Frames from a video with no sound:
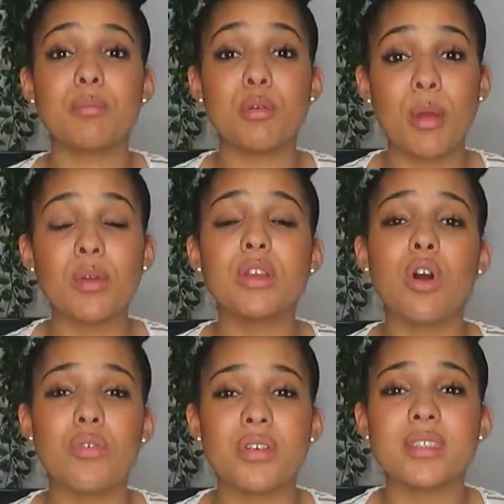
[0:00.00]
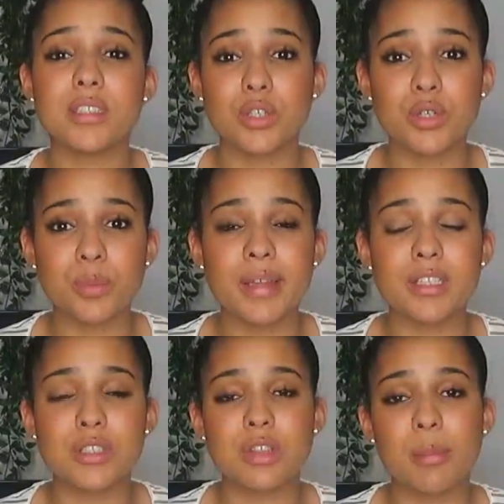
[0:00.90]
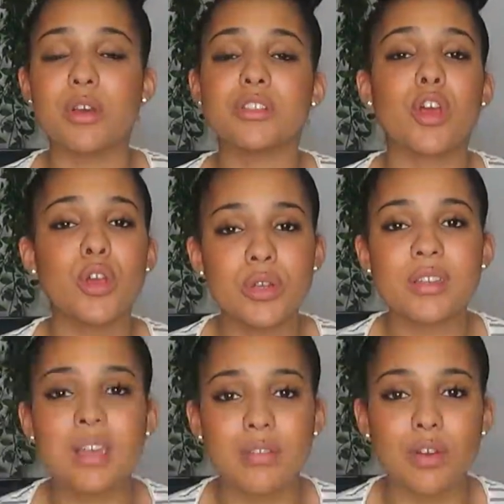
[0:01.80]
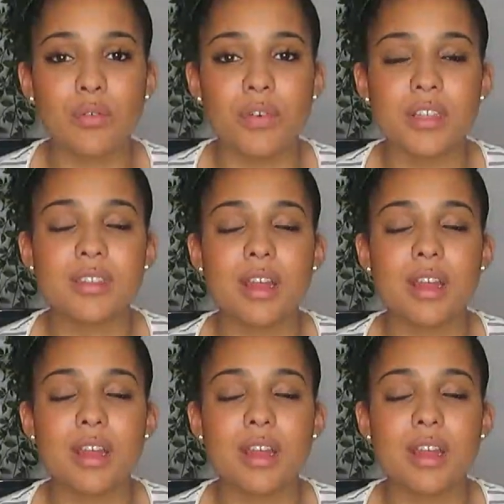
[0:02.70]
promoting offers is a good way to do that, because who doesn't love an offer?